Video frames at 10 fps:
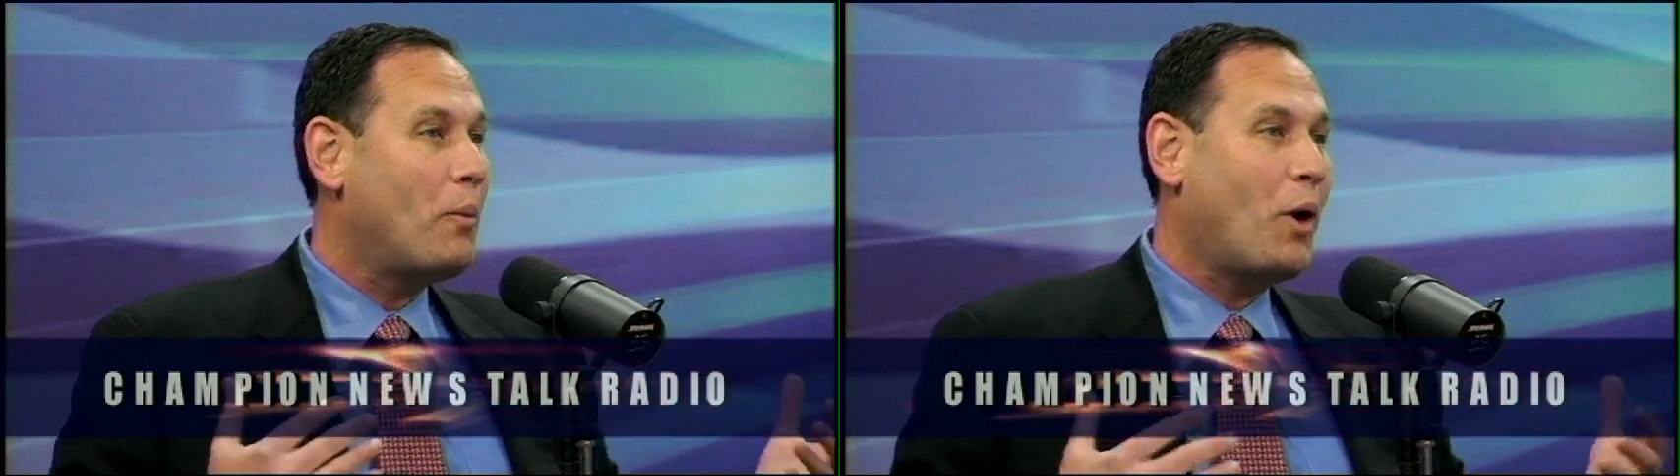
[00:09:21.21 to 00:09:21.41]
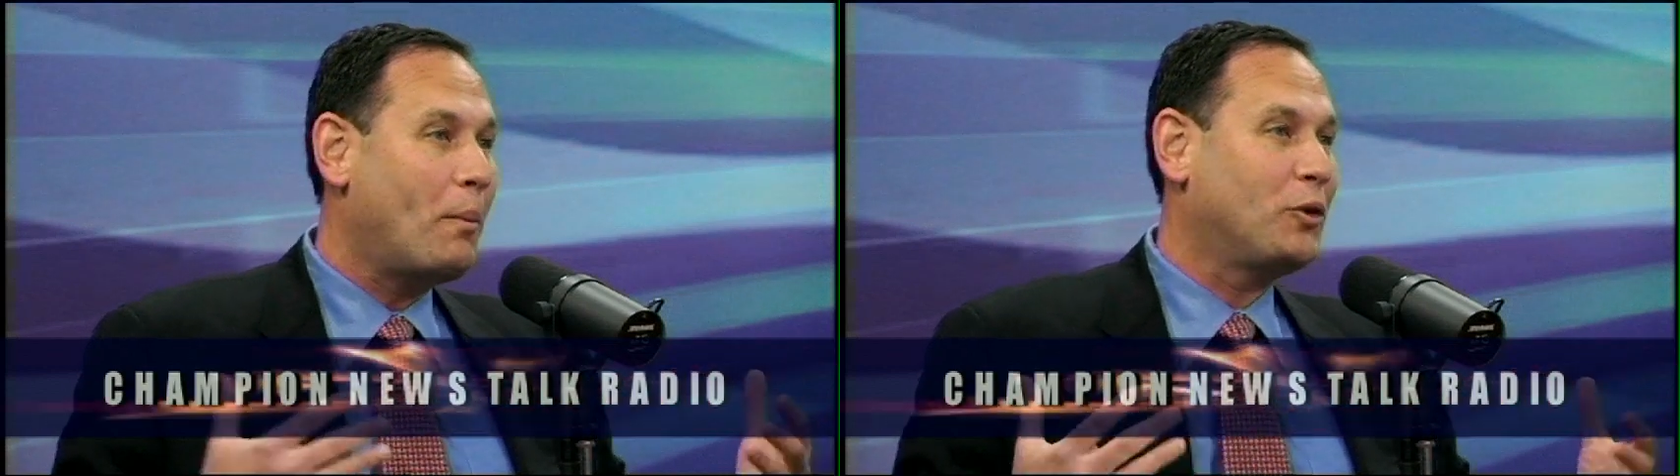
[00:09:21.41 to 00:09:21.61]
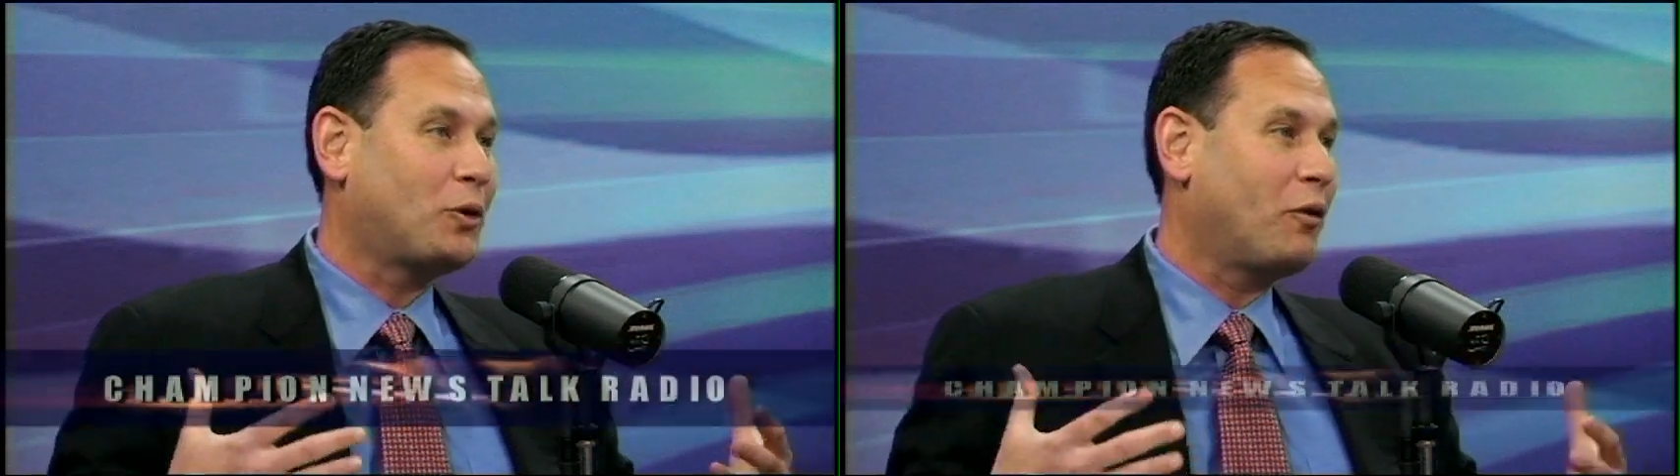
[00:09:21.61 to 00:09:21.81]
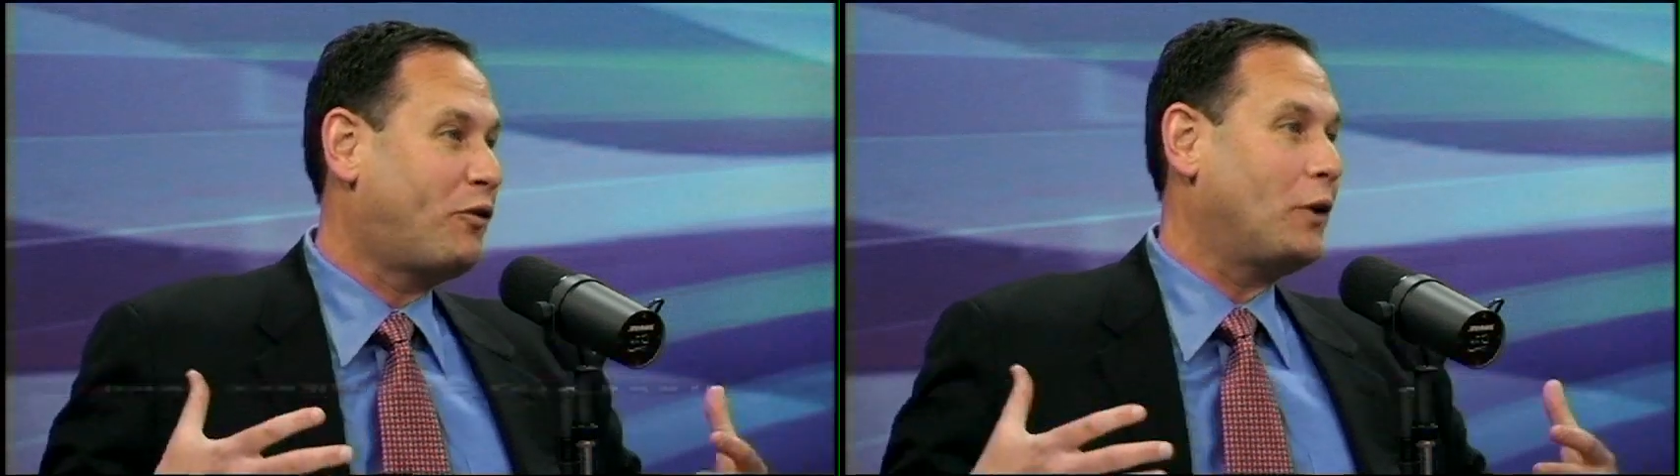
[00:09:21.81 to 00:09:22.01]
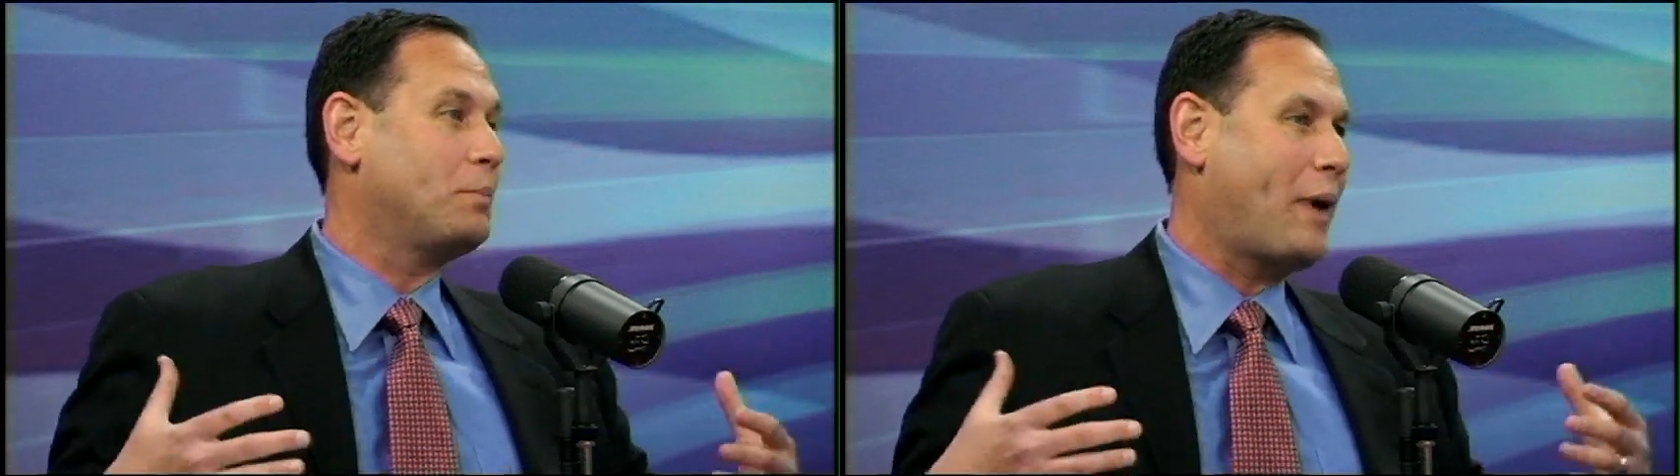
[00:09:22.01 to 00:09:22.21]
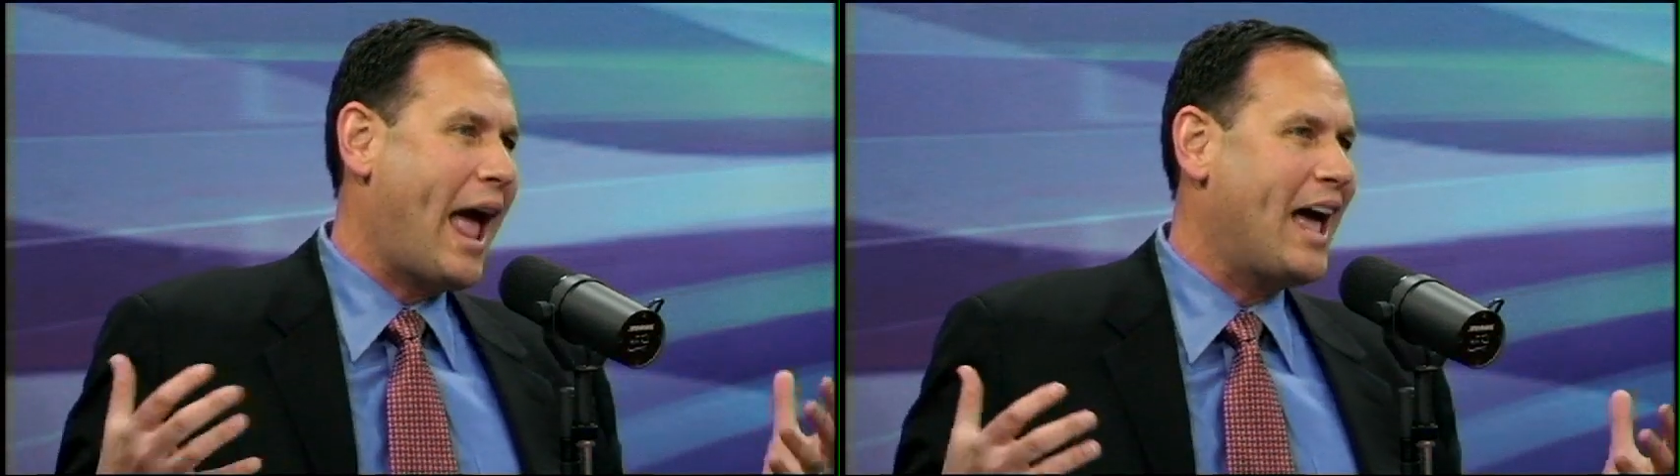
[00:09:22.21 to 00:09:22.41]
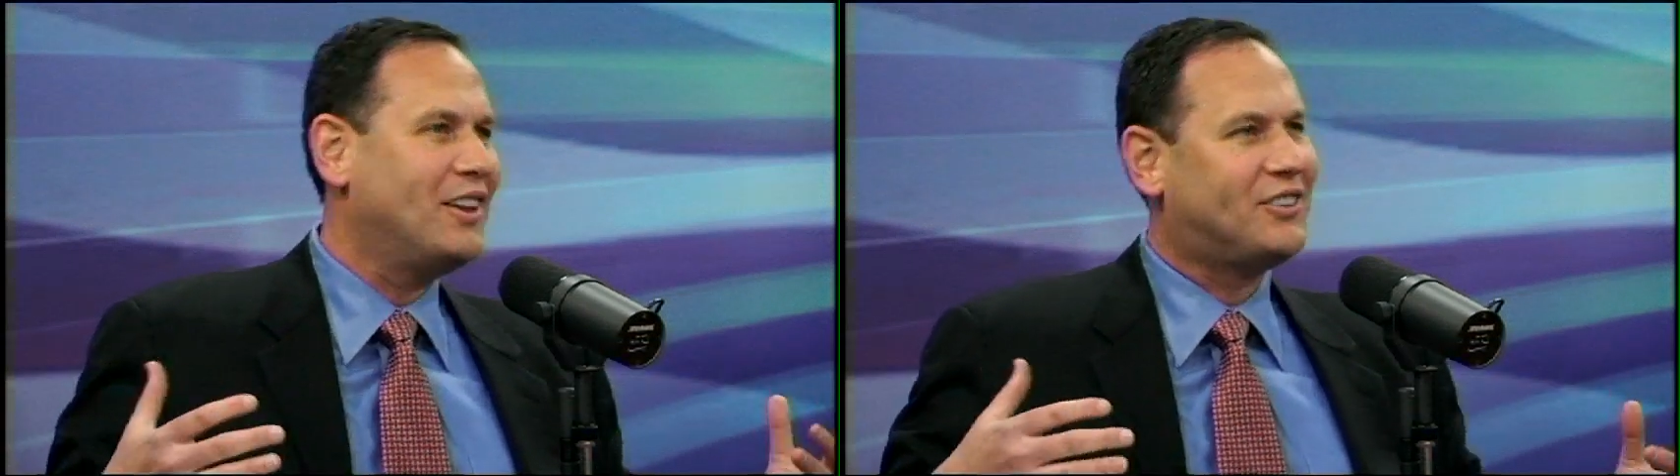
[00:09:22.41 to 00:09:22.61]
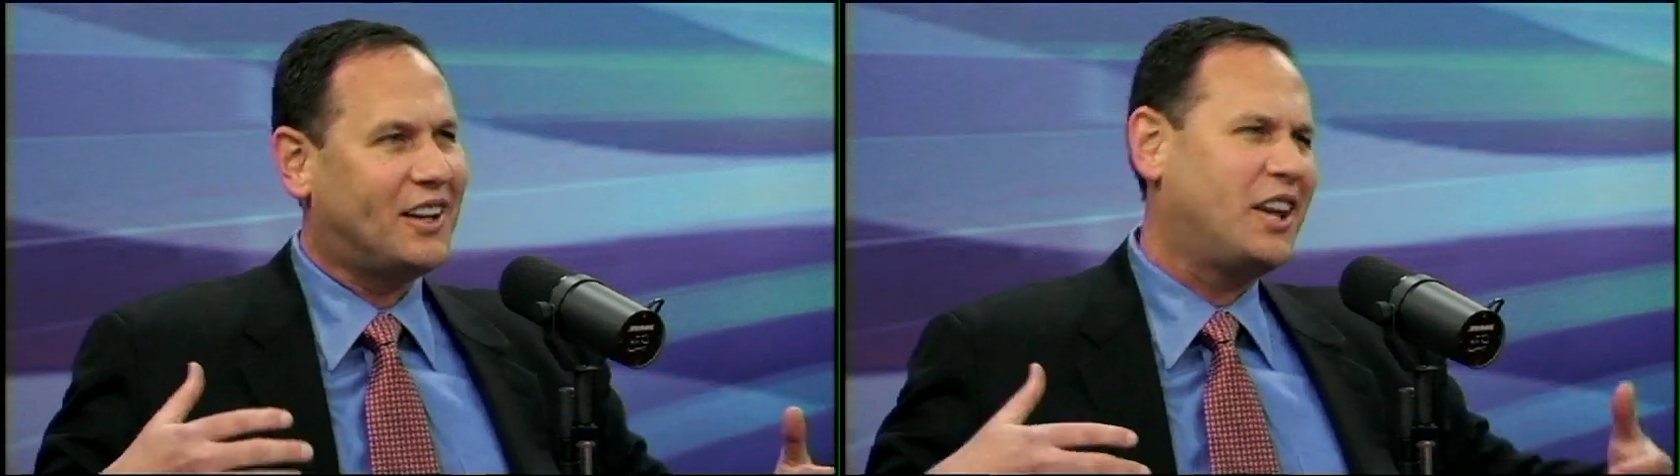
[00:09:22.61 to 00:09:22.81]
almost sort of felt bad and
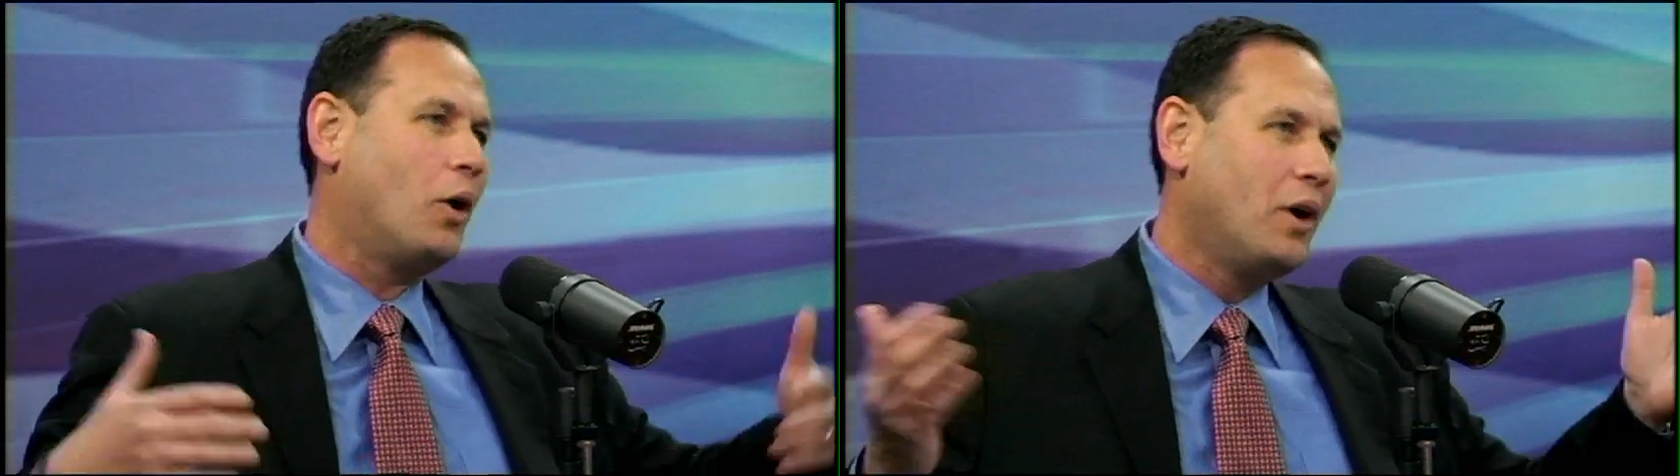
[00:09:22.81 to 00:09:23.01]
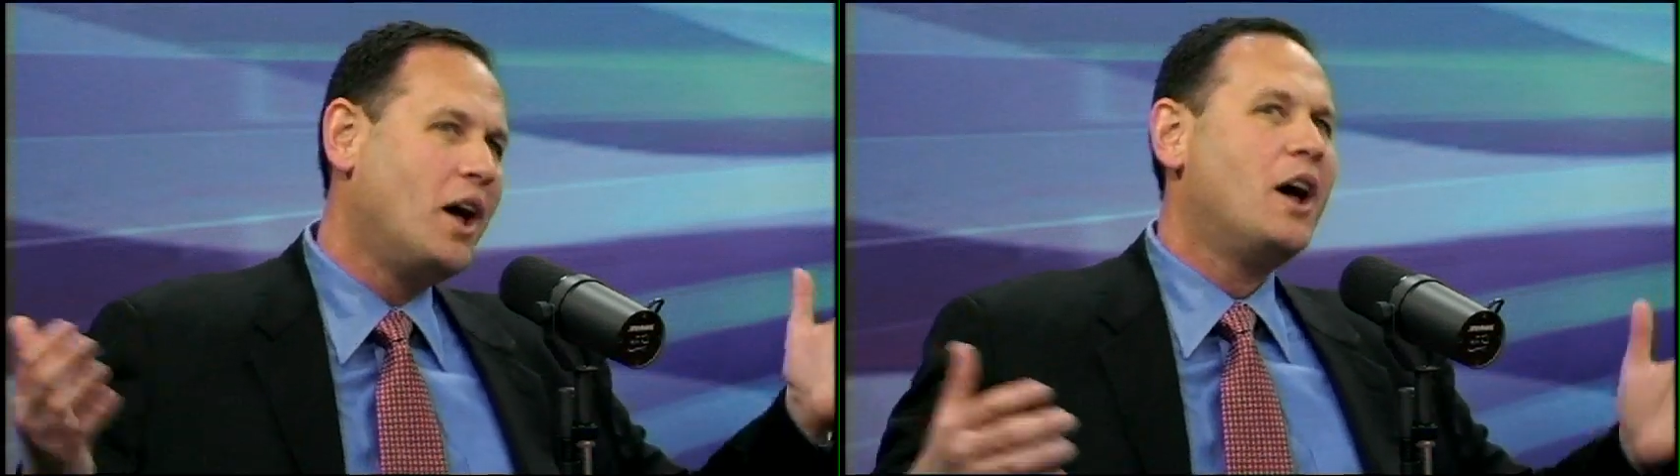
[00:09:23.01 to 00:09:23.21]
said, you know,